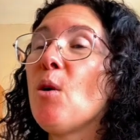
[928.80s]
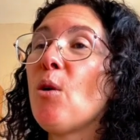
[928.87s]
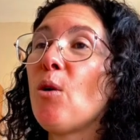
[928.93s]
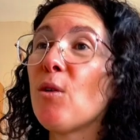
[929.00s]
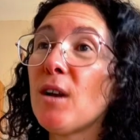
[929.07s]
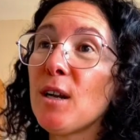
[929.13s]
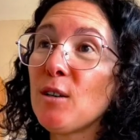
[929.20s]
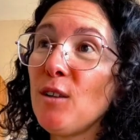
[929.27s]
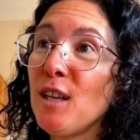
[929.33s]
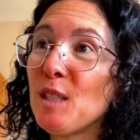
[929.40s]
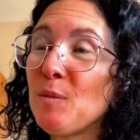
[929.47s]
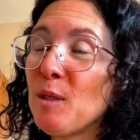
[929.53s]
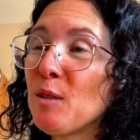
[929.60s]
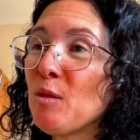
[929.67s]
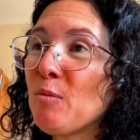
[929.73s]
Oracle has
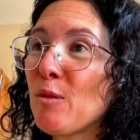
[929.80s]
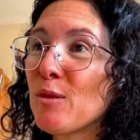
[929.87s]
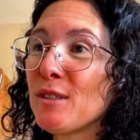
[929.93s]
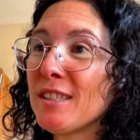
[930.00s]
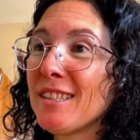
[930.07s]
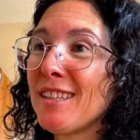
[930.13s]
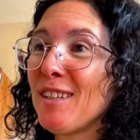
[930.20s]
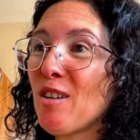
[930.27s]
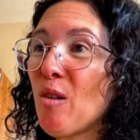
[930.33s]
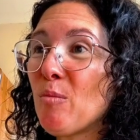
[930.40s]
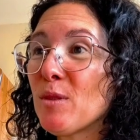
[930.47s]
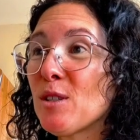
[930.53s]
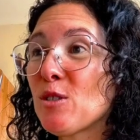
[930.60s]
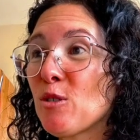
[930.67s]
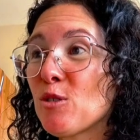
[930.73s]
been supporting the
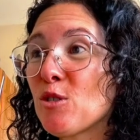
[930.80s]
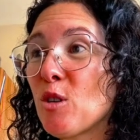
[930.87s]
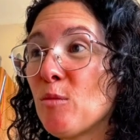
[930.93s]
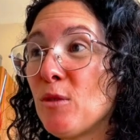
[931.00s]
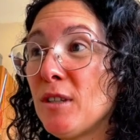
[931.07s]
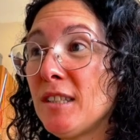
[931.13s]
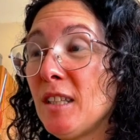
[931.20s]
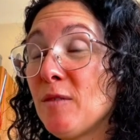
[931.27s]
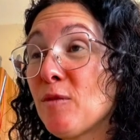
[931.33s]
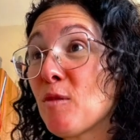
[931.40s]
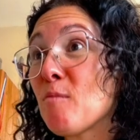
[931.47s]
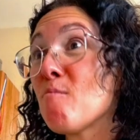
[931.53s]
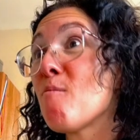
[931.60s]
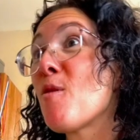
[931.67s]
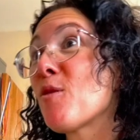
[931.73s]
open source
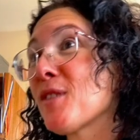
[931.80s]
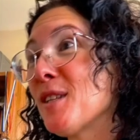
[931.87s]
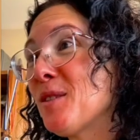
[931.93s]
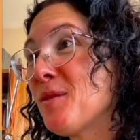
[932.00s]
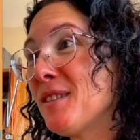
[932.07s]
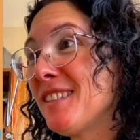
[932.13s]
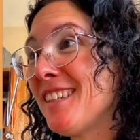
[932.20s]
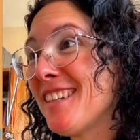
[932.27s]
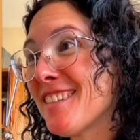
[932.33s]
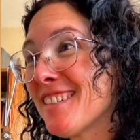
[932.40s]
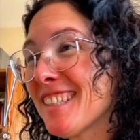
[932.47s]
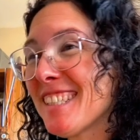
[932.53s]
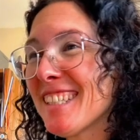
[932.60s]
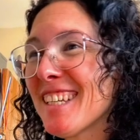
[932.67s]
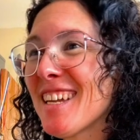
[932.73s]
community for more than 20
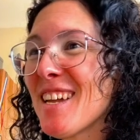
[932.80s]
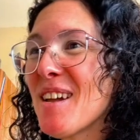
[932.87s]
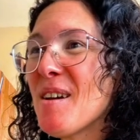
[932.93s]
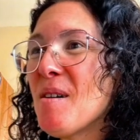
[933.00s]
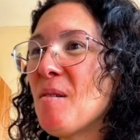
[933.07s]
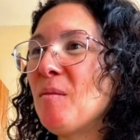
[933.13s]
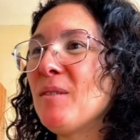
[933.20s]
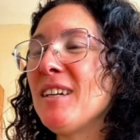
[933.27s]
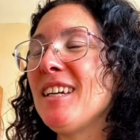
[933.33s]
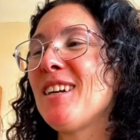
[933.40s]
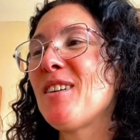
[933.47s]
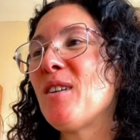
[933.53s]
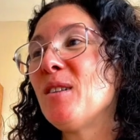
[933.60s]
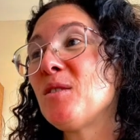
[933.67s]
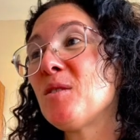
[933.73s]
years.
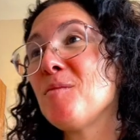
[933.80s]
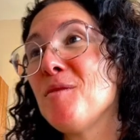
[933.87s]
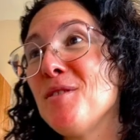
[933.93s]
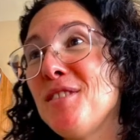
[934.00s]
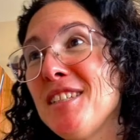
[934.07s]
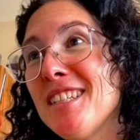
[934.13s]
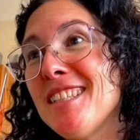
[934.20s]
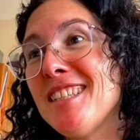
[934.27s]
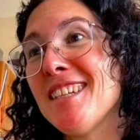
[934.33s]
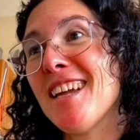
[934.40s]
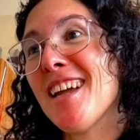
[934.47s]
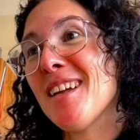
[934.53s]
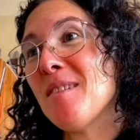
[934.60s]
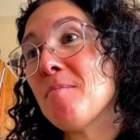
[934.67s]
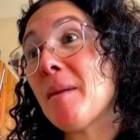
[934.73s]
We contributed
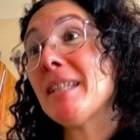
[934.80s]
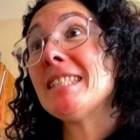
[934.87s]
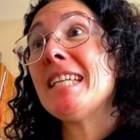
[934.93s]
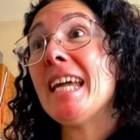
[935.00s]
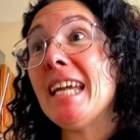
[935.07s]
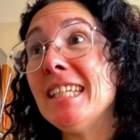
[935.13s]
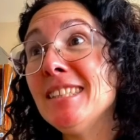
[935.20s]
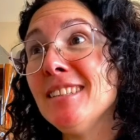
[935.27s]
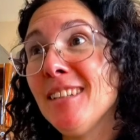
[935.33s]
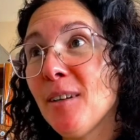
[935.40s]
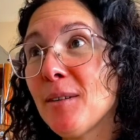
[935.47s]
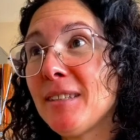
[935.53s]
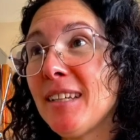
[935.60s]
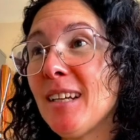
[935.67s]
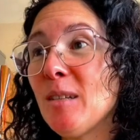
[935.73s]
and maintained
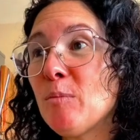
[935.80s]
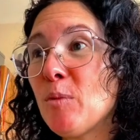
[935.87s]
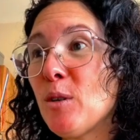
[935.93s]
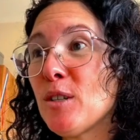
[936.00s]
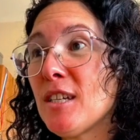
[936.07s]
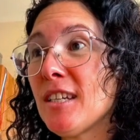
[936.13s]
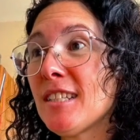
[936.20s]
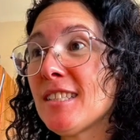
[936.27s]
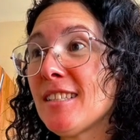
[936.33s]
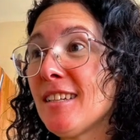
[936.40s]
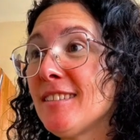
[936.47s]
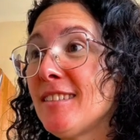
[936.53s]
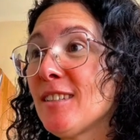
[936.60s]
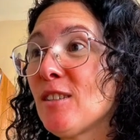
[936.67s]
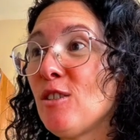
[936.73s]
critical projects
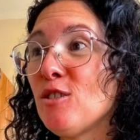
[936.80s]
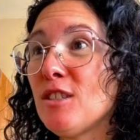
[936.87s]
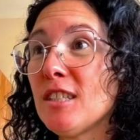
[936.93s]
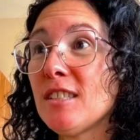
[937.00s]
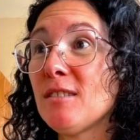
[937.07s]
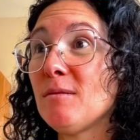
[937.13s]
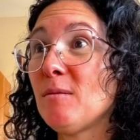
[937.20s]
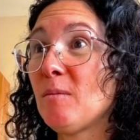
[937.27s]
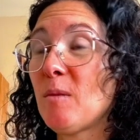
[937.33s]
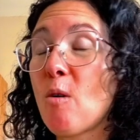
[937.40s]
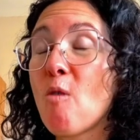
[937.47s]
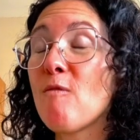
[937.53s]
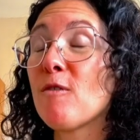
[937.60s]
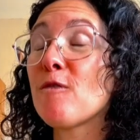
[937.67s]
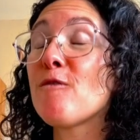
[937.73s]
and technologies,
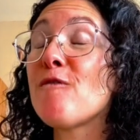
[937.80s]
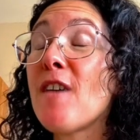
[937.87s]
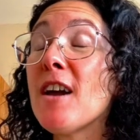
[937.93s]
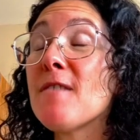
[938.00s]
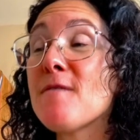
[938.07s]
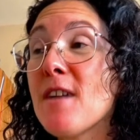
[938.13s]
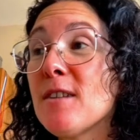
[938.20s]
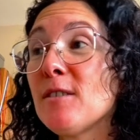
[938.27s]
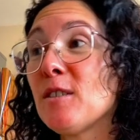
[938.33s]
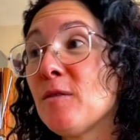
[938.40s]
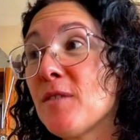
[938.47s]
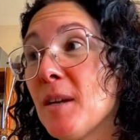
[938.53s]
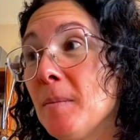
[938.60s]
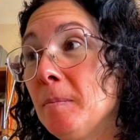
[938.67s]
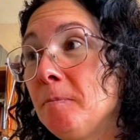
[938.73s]
over 500 of
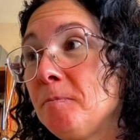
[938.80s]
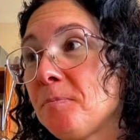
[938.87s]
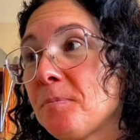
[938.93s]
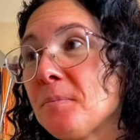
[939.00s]
them.